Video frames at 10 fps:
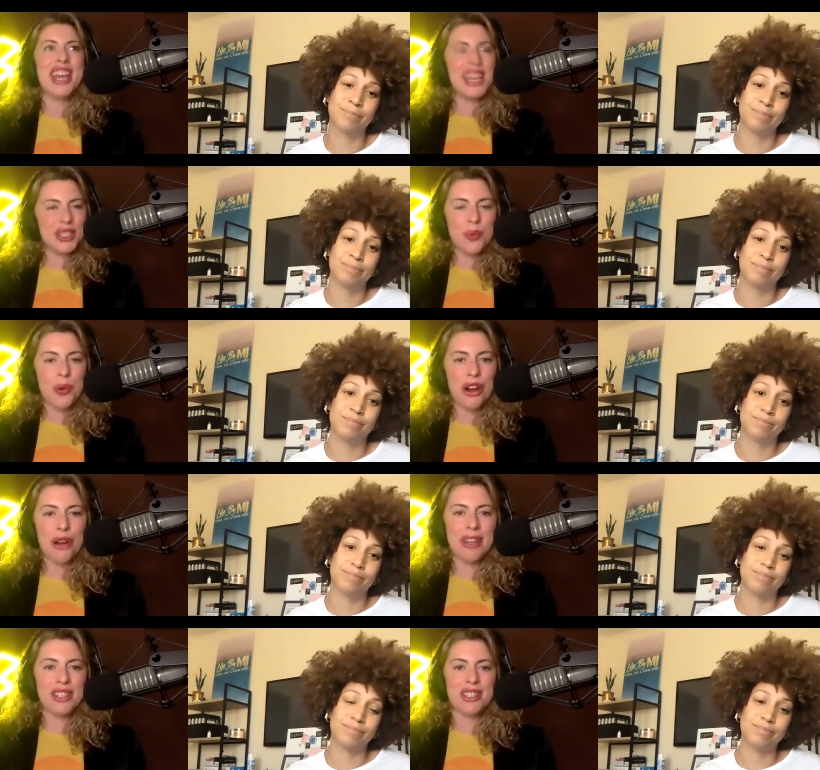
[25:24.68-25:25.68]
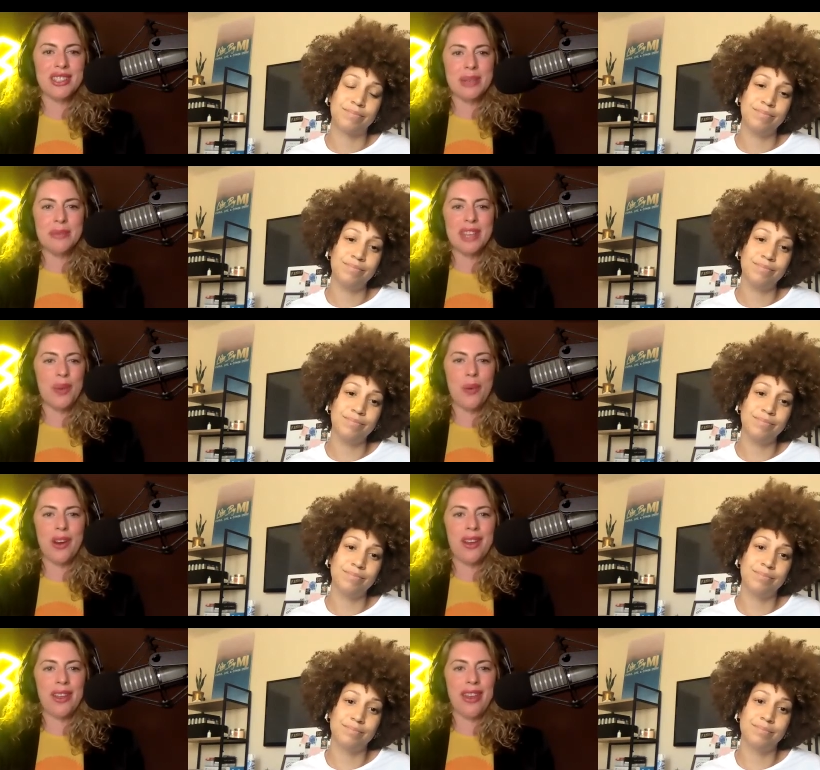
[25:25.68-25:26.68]
Speaker 1: it's work, but it just seems like
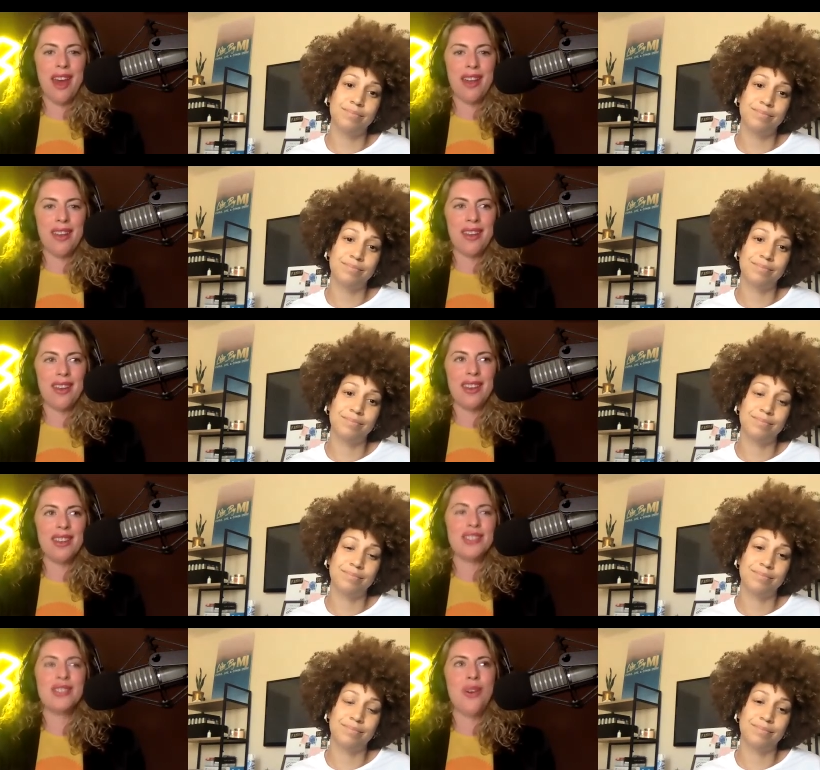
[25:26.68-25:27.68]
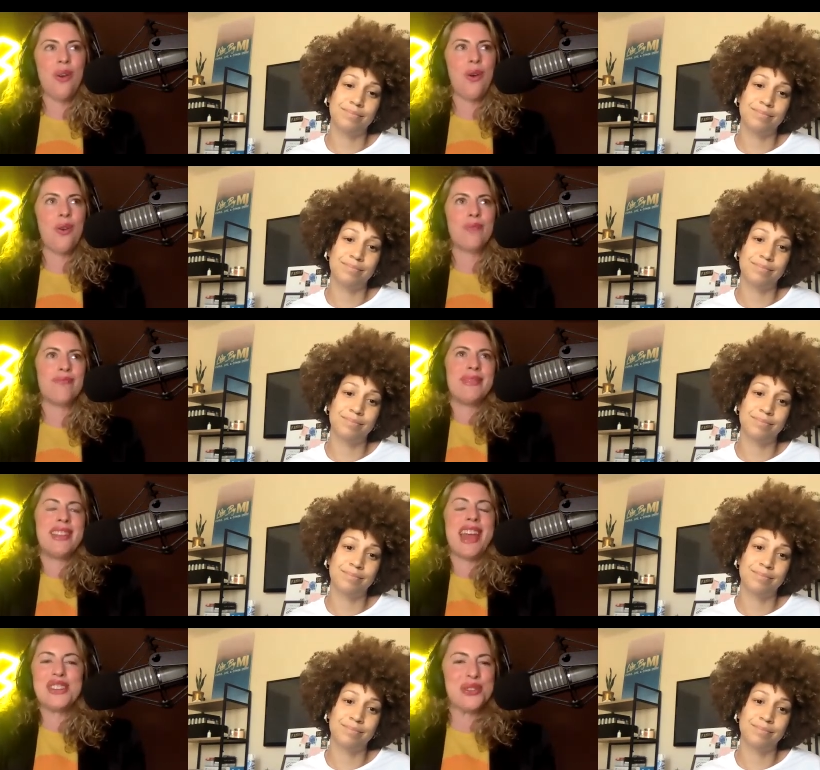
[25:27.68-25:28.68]
work that is so
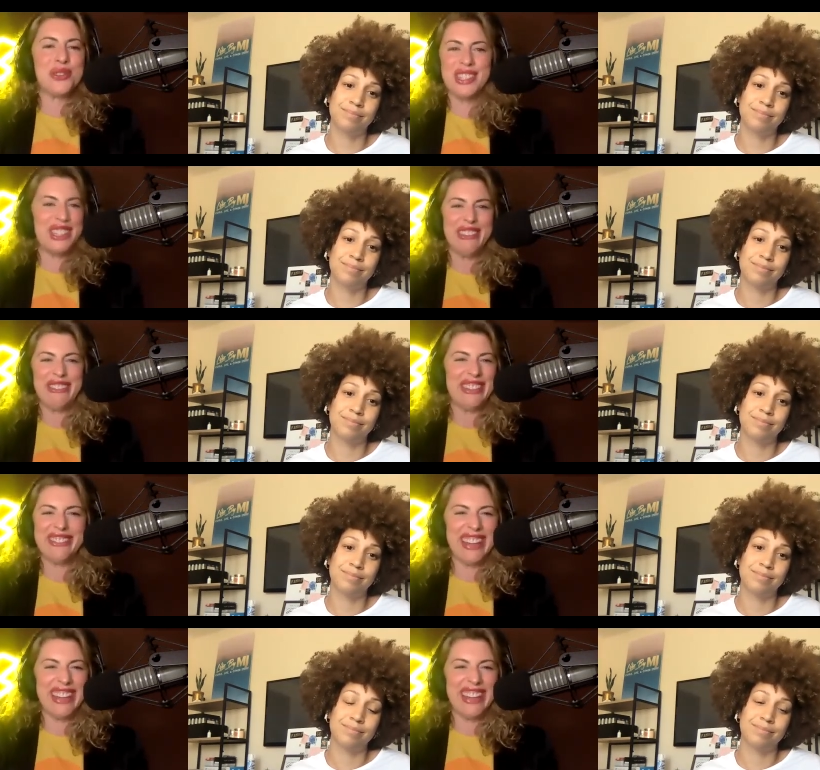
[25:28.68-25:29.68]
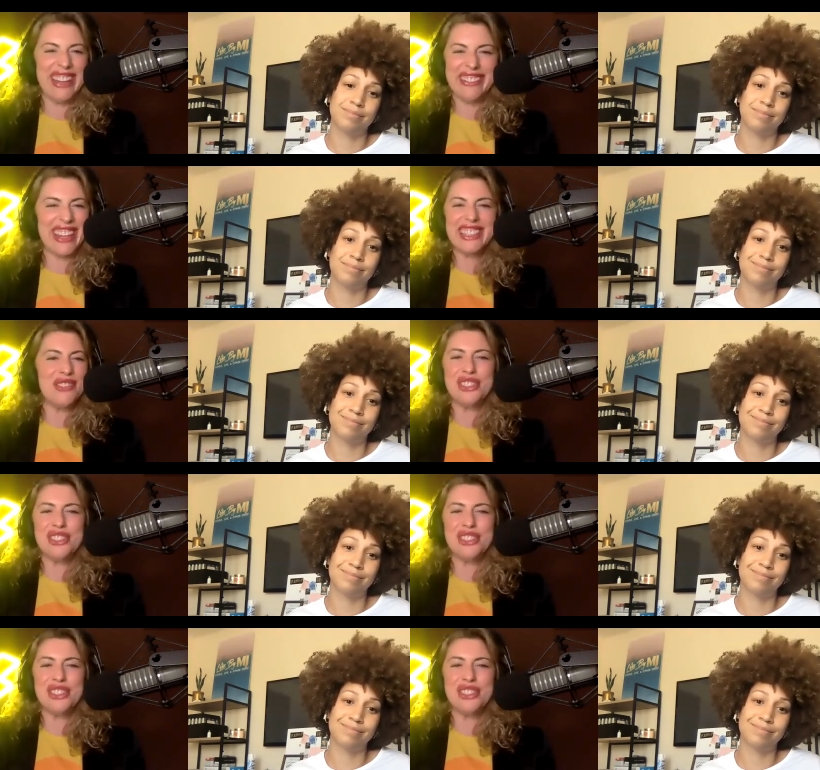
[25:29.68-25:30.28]
natural to you in a way. When I see you